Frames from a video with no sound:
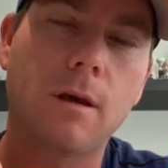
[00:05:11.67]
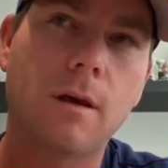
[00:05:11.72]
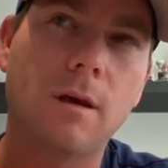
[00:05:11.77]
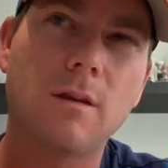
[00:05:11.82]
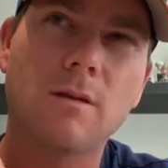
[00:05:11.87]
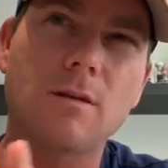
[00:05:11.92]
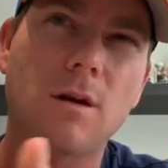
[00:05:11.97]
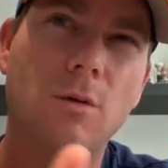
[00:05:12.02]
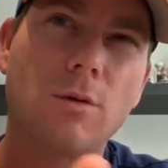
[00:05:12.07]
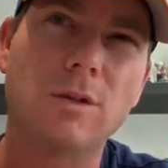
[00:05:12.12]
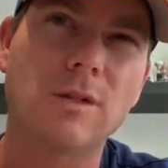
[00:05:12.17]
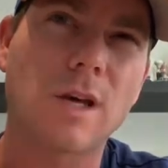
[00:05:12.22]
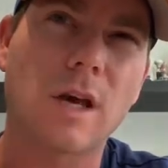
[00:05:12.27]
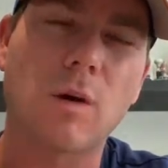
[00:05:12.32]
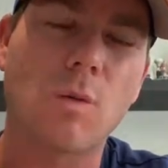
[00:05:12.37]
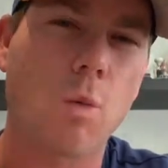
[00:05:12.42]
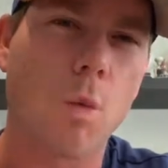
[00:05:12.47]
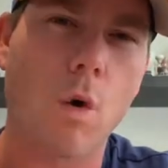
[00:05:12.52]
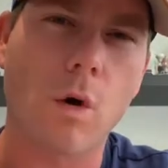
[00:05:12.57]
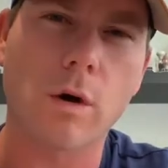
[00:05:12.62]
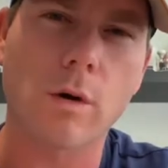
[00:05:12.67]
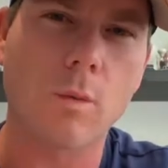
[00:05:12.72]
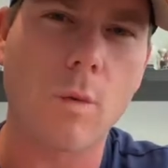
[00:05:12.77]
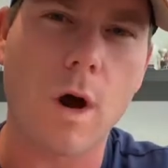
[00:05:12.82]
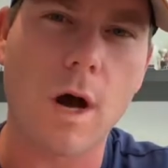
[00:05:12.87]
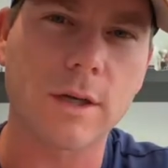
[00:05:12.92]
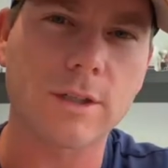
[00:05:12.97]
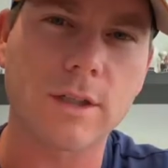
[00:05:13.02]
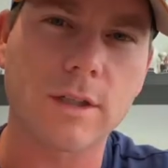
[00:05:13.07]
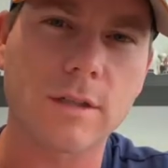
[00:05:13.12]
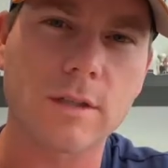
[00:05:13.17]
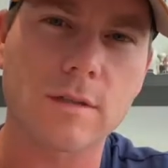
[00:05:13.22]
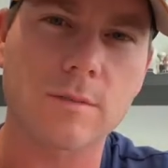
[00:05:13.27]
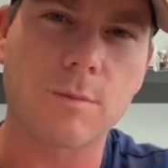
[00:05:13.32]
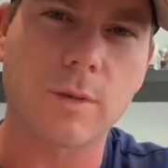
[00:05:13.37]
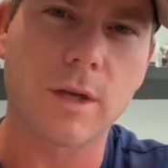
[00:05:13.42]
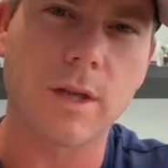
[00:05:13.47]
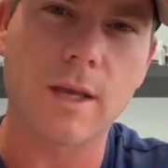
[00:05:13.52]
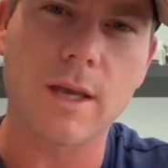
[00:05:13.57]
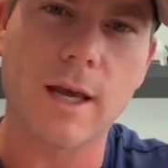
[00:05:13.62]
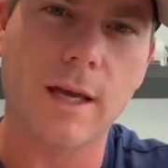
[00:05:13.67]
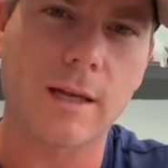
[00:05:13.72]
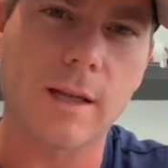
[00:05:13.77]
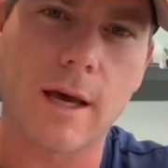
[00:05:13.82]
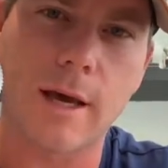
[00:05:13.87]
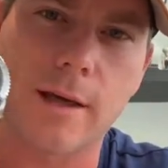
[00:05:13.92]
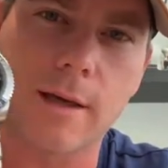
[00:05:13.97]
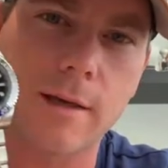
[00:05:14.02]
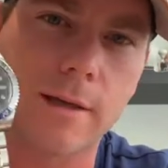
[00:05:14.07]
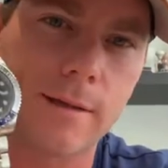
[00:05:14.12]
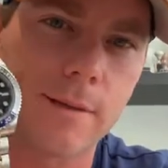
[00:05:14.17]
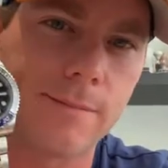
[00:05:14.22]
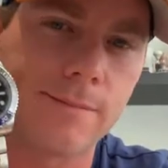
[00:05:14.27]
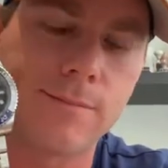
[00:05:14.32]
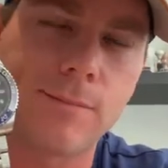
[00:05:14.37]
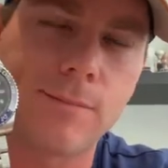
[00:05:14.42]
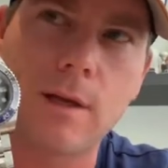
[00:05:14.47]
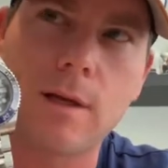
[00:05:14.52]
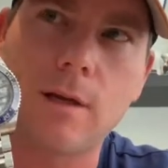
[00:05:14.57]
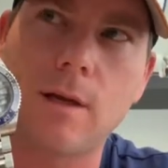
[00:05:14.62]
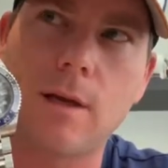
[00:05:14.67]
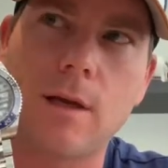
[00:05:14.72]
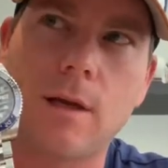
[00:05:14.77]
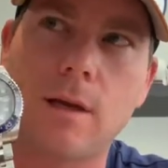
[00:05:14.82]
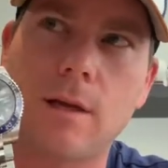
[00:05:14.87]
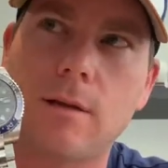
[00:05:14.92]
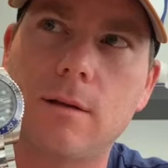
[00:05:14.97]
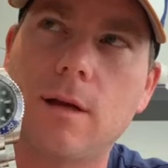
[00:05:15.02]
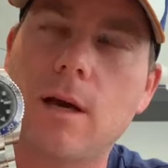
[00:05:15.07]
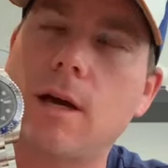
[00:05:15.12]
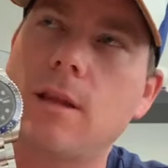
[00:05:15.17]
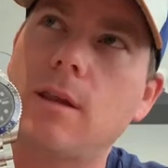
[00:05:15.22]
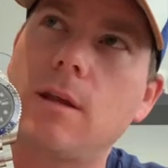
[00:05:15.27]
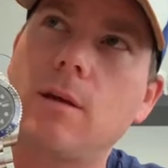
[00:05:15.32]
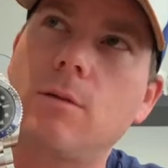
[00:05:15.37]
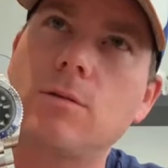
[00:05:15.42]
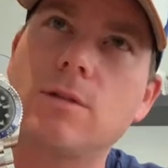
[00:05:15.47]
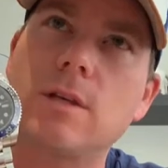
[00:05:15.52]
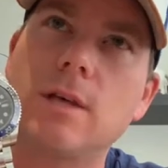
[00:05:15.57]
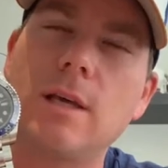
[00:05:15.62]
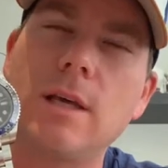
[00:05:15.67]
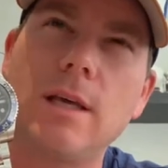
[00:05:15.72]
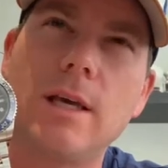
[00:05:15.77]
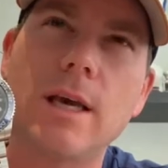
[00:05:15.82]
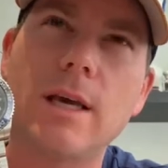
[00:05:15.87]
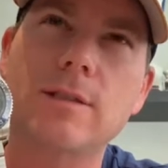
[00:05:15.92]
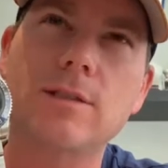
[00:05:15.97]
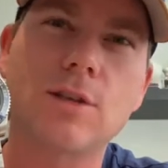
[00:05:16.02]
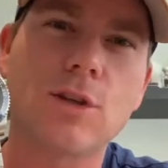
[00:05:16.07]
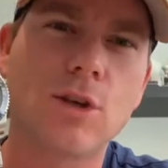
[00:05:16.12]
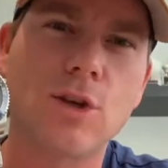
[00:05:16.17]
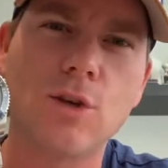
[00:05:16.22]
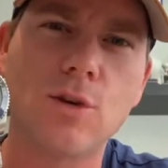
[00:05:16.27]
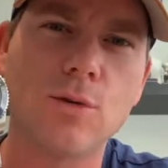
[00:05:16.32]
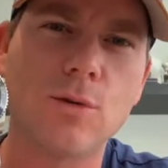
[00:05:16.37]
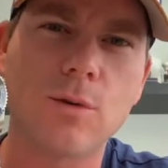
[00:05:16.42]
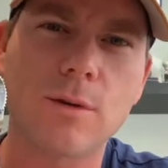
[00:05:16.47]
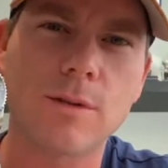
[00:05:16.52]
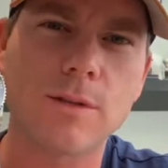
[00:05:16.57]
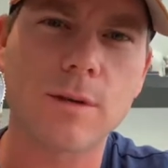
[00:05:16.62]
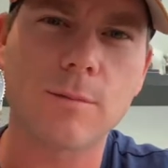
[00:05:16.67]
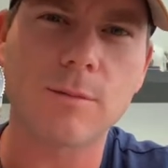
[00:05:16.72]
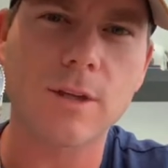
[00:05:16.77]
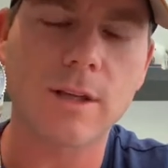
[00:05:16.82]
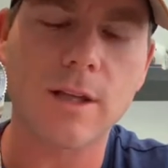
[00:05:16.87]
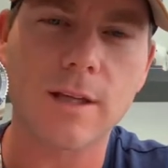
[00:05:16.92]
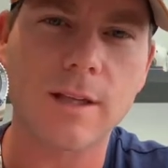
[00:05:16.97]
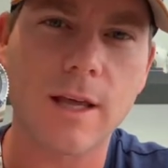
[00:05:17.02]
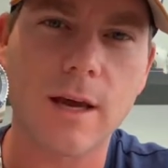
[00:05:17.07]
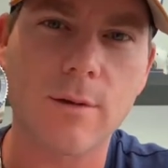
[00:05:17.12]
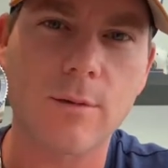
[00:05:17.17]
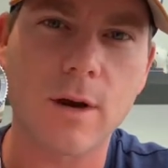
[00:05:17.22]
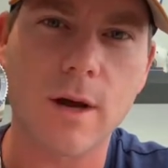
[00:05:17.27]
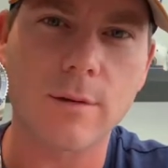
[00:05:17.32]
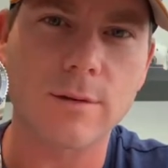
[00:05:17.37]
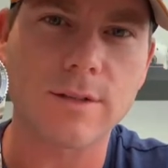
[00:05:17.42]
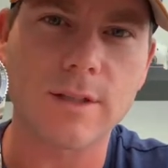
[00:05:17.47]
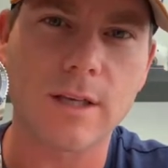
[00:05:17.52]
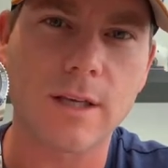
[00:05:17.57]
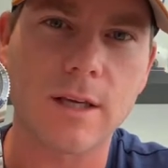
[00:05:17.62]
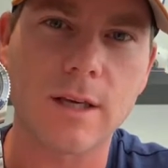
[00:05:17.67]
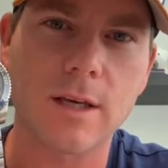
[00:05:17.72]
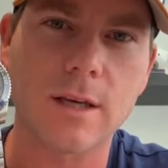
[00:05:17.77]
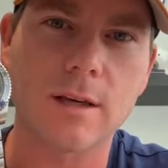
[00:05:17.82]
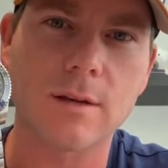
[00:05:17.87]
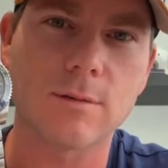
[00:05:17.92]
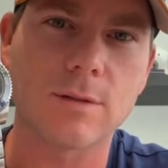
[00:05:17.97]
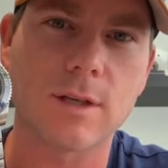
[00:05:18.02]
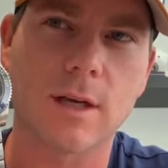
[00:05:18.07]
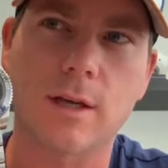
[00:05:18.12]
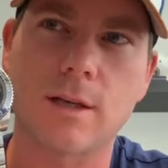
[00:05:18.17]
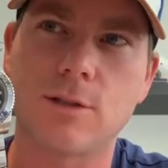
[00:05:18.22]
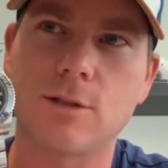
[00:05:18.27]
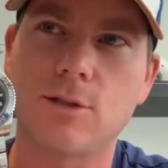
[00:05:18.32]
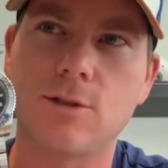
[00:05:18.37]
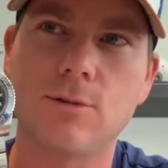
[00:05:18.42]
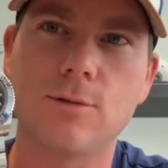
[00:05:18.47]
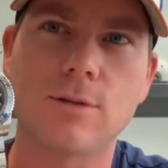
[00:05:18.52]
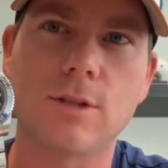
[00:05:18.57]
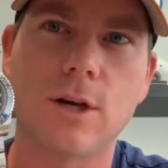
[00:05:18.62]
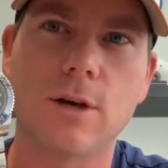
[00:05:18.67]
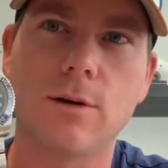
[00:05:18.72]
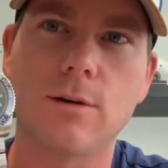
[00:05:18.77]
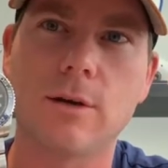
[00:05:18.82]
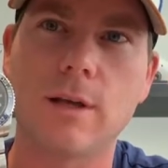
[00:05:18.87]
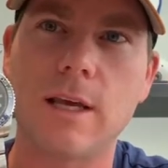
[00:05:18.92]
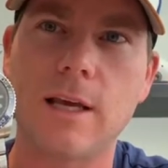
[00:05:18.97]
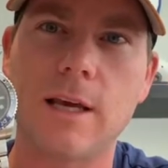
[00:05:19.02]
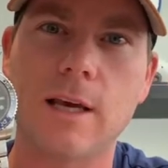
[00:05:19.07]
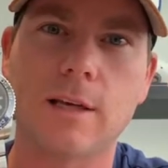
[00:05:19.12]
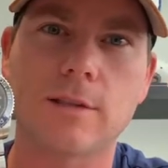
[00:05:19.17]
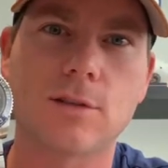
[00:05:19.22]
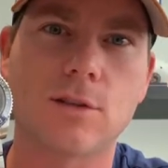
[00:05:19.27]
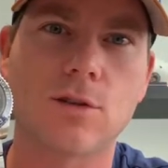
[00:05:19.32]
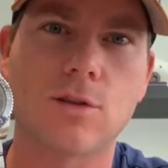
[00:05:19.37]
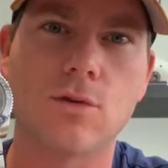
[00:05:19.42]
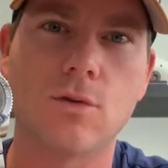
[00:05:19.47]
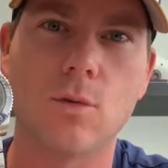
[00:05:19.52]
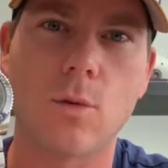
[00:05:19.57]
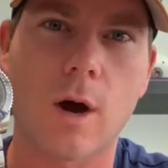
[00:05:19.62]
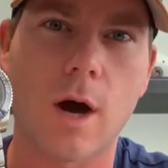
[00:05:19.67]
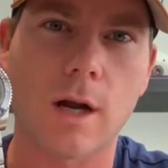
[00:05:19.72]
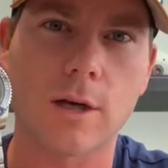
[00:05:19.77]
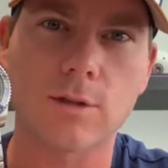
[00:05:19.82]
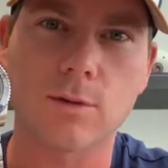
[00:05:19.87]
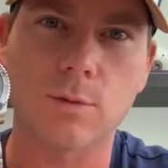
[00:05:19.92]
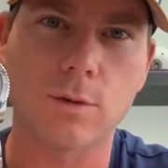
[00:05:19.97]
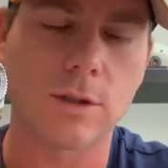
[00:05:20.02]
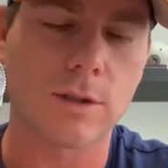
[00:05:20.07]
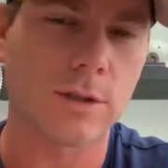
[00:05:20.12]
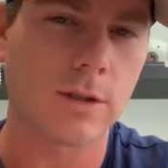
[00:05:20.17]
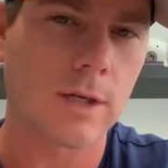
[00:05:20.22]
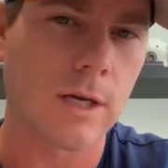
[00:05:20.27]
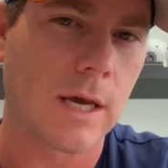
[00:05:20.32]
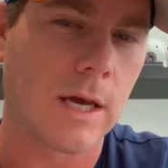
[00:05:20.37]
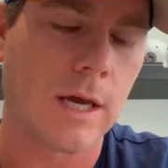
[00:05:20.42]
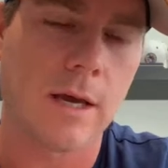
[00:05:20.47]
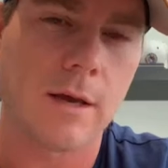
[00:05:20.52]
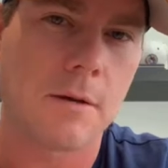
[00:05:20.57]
He's always like worn watches, but he had like, and I think it was an ESQ or something like that when I was a kid. It was like a two-tone ESQ watch, which,